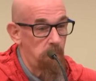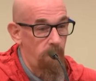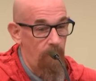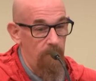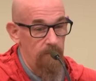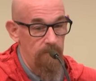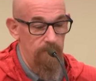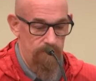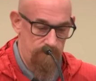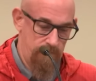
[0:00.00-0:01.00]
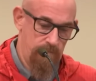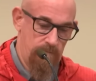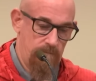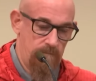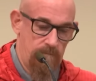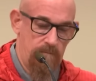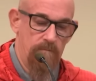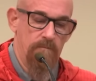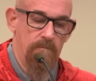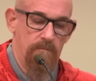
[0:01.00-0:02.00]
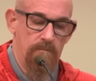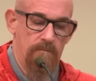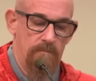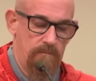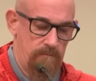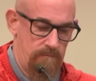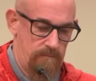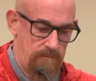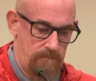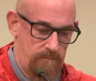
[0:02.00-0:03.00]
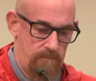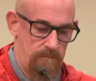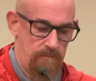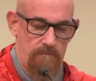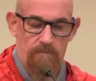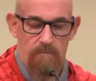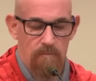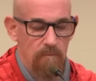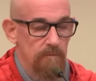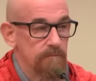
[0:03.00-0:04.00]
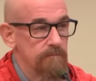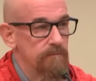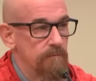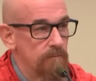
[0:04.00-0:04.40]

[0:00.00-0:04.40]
Nothing is said.